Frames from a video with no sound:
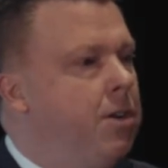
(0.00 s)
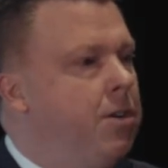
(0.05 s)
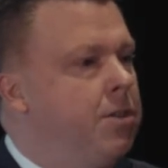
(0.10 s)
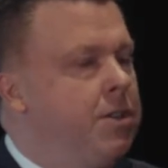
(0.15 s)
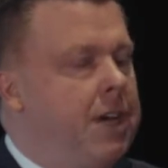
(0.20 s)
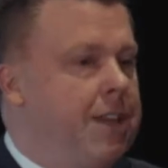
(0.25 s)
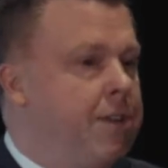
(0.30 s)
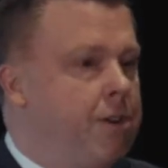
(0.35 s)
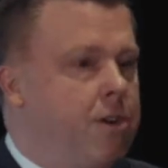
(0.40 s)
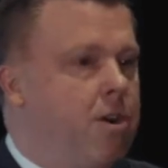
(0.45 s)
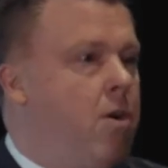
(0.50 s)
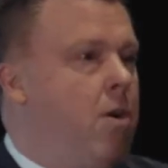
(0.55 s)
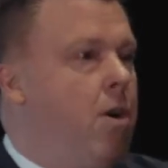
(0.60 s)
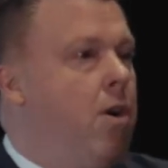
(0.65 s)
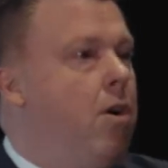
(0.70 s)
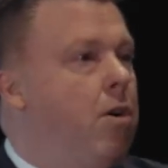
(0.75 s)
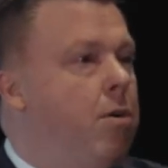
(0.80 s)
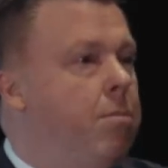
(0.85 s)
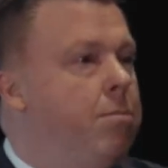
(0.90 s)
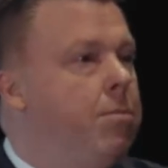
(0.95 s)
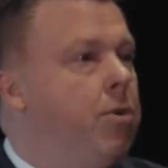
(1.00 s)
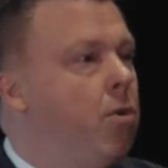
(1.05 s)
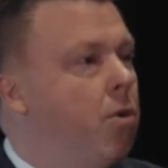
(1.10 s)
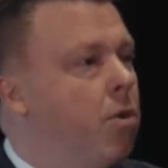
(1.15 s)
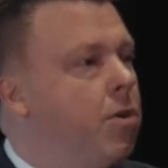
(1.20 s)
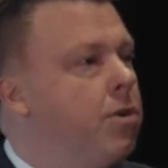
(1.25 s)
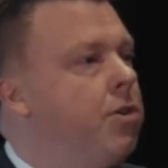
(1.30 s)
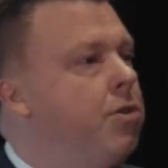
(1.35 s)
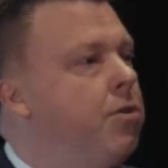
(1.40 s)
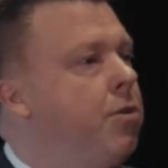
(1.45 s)
to either go home
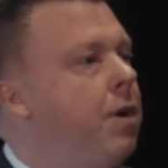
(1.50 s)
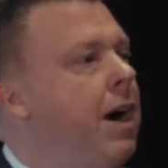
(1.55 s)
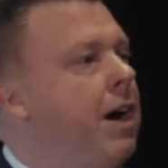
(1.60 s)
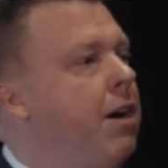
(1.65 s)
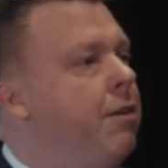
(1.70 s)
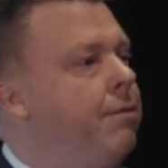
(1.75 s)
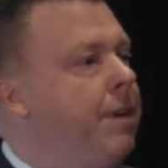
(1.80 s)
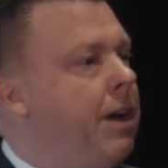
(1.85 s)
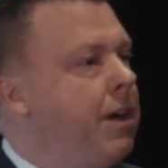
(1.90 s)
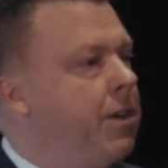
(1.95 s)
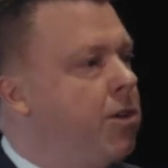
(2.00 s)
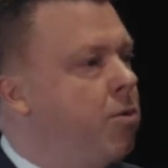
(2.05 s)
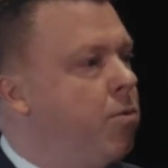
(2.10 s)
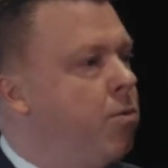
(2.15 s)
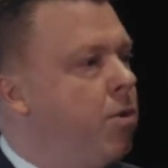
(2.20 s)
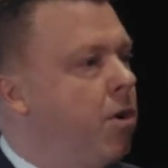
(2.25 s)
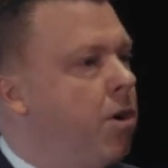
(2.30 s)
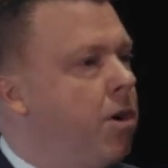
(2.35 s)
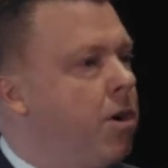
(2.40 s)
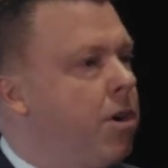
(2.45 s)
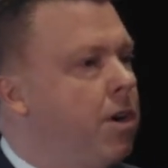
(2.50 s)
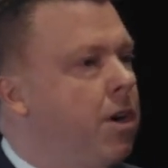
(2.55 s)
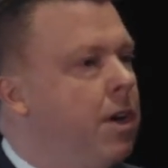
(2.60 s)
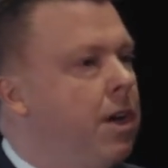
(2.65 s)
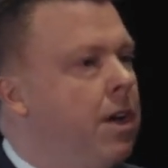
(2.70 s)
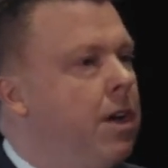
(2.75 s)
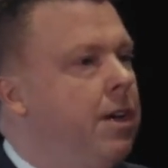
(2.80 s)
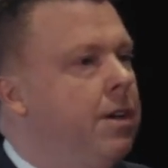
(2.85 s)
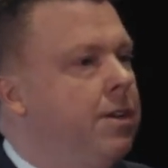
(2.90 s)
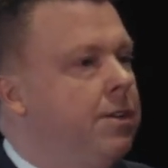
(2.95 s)
or to do higher value work,
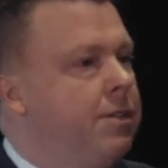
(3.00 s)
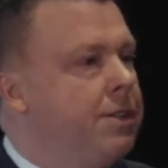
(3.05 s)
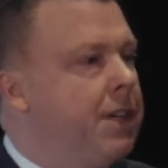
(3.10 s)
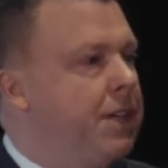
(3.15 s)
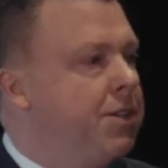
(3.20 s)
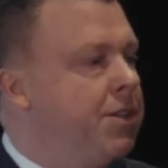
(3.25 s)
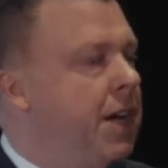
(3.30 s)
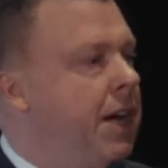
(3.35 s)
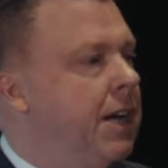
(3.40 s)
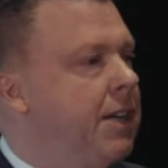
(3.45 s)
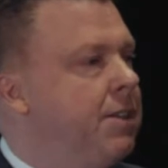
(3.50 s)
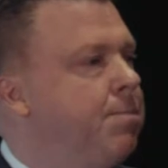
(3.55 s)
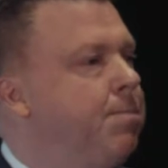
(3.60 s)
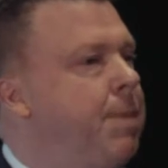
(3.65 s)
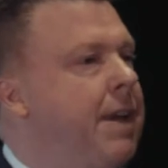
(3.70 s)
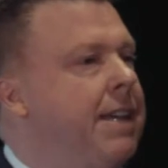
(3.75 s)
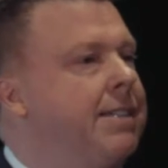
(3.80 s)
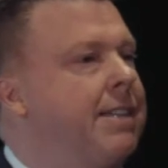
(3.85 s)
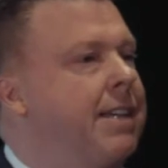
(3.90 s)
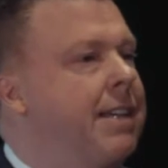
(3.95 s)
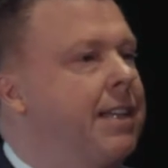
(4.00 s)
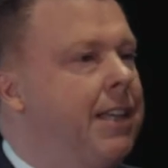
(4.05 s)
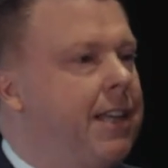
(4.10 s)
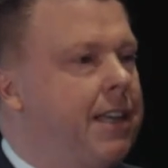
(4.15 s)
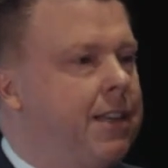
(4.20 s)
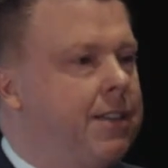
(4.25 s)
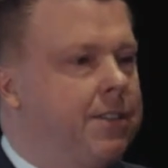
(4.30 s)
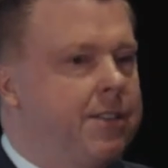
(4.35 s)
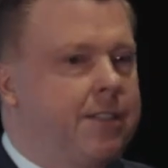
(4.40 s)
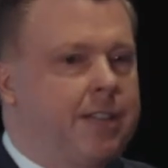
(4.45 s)
such as basic
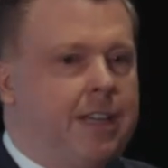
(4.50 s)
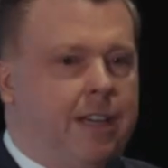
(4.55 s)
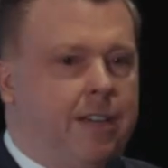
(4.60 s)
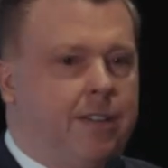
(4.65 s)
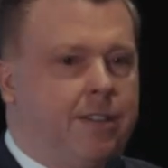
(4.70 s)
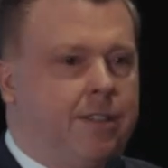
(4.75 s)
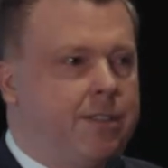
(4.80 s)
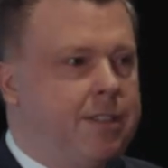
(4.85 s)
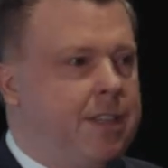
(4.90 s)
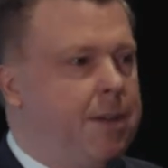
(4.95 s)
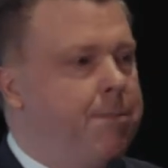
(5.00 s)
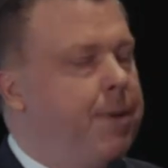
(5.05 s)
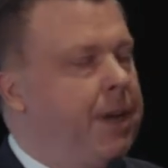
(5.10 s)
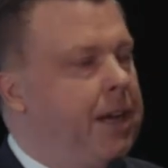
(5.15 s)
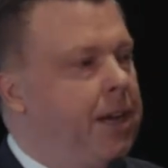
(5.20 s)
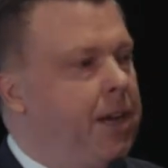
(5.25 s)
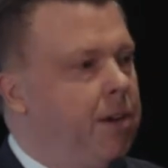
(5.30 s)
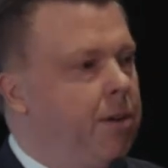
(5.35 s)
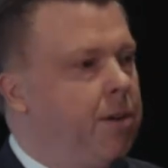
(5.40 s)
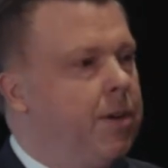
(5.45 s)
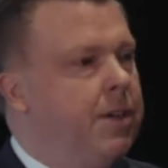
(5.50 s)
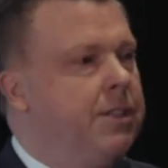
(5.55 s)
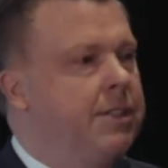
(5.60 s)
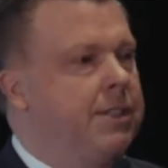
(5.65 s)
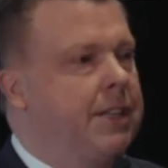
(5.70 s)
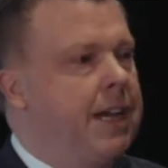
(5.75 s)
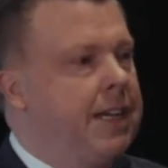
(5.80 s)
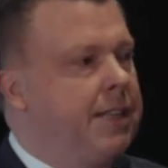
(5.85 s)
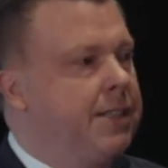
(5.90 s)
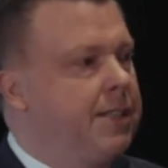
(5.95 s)
clinical skills, dipping urines,
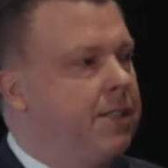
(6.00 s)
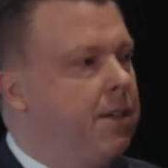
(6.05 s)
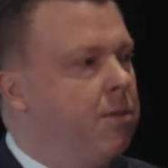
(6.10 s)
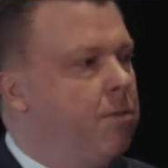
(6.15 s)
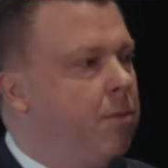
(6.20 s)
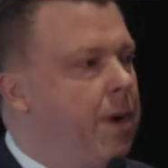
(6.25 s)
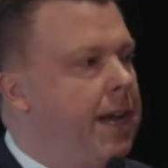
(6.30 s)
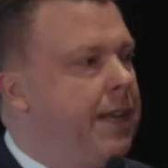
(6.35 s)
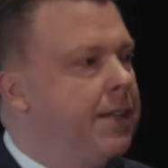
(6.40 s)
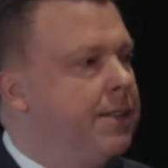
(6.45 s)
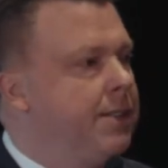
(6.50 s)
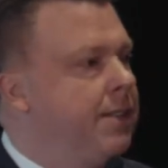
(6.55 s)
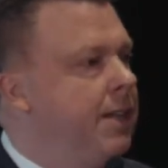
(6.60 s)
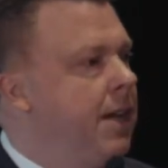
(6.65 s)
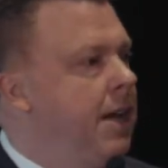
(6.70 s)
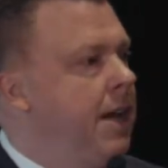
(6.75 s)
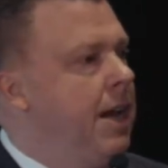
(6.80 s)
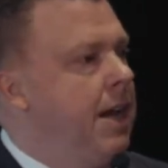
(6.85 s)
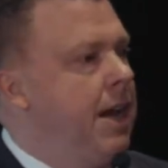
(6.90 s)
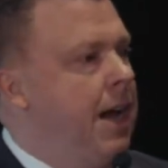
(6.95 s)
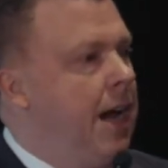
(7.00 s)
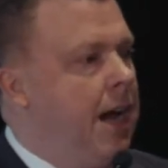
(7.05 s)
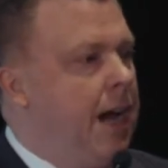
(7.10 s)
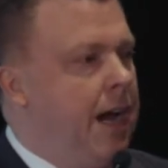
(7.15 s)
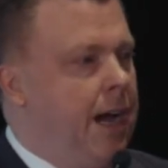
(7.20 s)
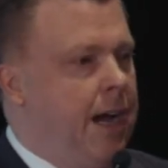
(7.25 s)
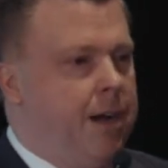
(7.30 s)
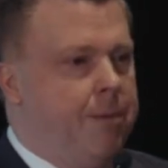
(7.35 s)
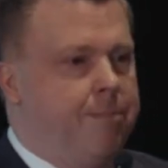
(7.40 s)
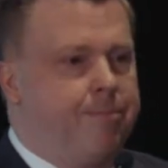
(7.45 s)
heights and weights,
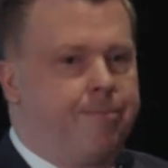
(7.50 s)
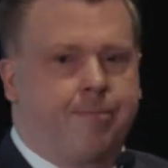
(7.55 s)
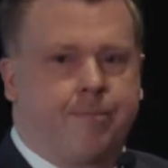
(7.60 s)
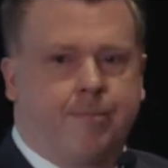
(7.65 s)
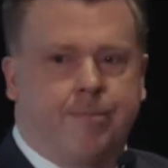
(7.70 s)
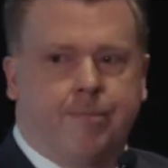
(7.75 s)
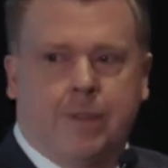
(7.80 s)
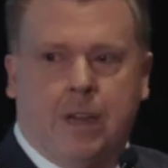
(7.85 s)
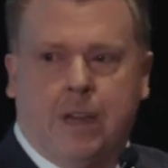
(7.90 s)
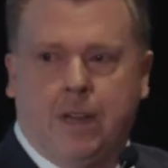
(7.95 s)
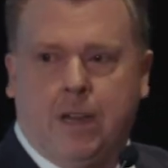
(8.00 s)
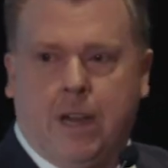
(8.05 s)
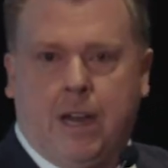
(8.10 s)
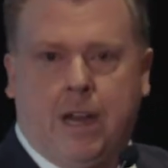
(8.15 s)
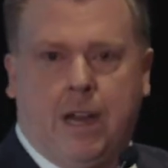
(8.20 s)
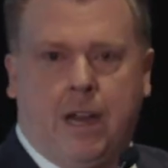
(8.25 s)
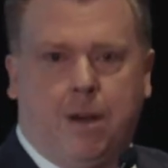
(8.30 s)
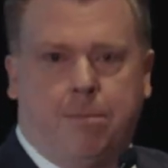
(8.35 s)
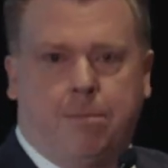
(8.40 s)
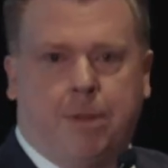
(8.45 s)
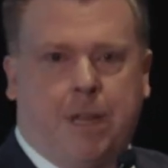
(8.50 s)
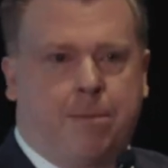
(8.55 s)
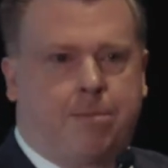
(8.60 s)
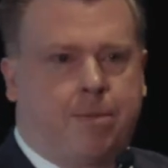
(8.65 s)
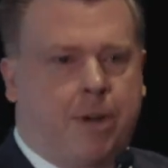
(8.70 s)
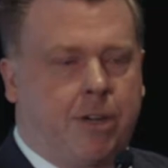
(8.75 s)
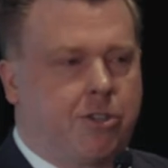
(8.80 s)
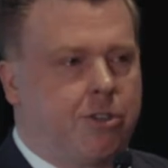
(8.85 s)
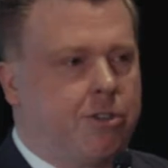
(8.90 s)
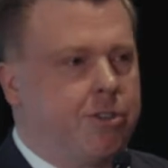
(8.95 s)
blood
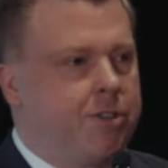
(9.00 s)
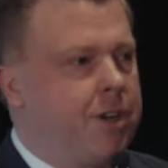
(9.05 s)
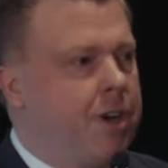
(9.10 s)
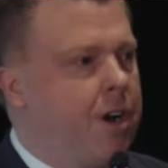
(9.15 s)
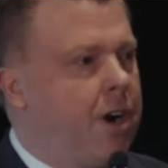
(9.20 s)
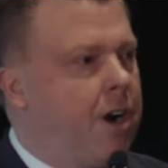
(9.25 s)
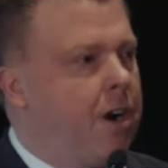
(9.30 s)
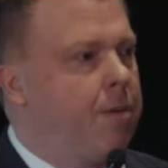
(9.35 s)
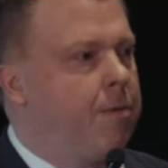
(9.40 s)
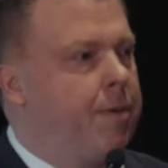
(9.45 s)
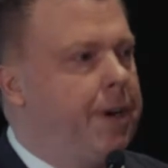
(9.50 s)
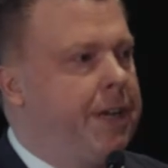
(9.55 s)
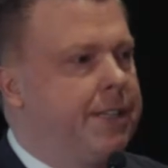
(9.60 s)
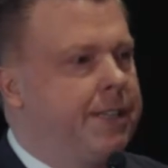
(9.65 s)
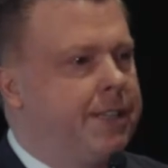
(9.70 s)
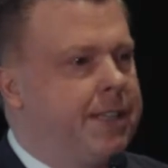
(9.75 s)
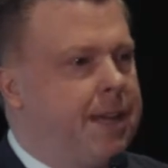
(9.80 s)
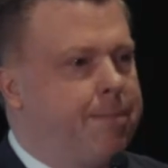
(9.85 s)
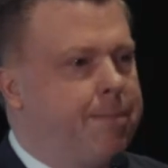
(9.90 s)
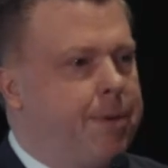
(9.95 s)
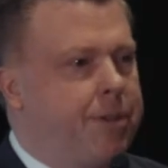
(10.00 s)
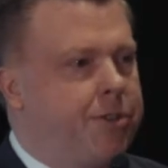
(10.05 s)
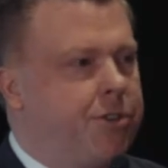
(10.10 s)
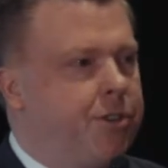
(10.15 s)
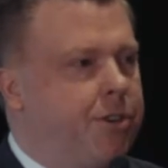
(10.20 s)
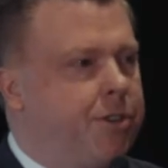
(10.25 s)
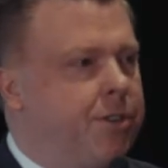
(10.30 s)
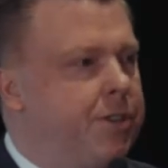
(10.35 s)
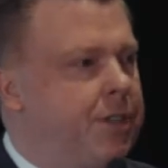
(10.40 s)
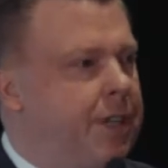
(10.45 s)
pressures and heart rates,
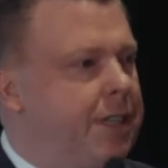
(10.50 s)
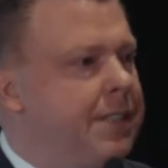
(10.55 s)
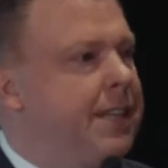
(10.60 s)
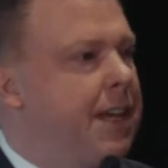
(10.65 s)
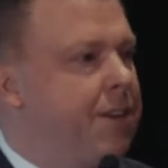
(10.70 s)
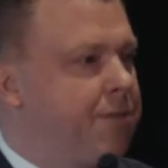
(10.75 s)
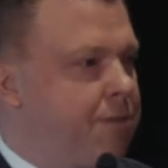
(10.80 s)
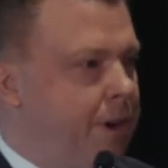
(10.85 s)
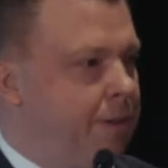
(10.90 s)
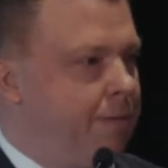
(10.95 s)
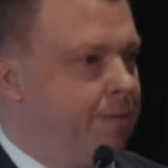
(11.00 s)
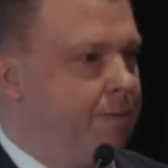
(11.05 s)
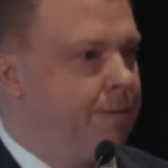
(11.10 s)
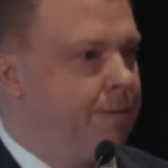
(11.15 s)
temperatures, etc.